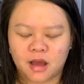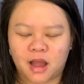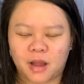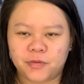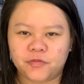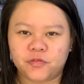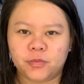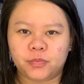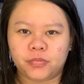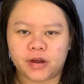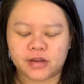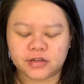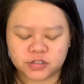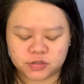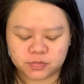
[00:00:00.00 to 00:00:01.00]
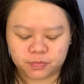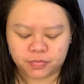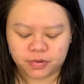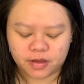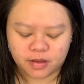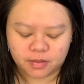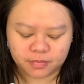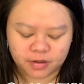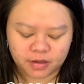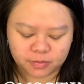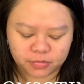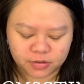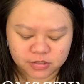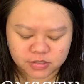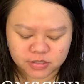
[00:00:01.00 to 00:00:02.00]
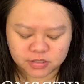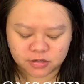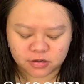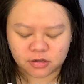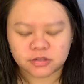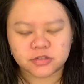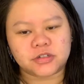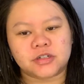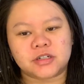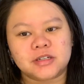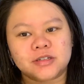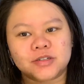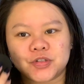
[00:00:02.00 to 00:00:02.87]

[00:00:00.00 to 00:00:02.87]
I prefer brush, but my brushes are all dirty,